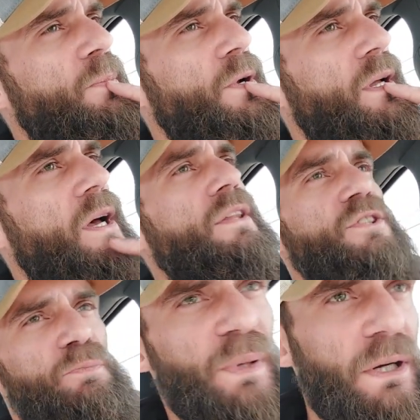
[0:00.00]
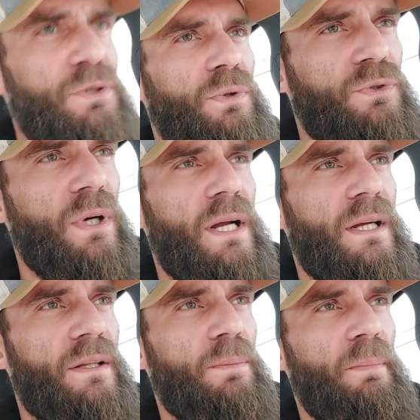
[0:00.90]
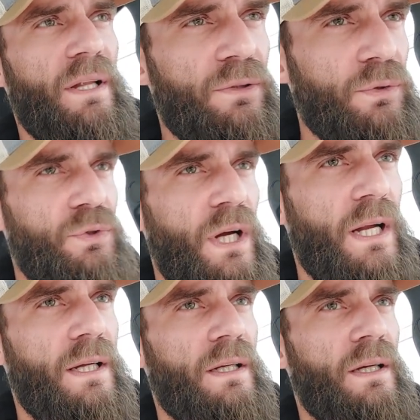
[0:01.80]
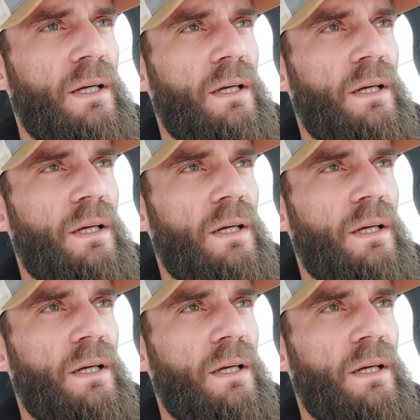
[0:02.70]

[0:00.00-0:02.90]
I put it? The spiritual training, the mental training.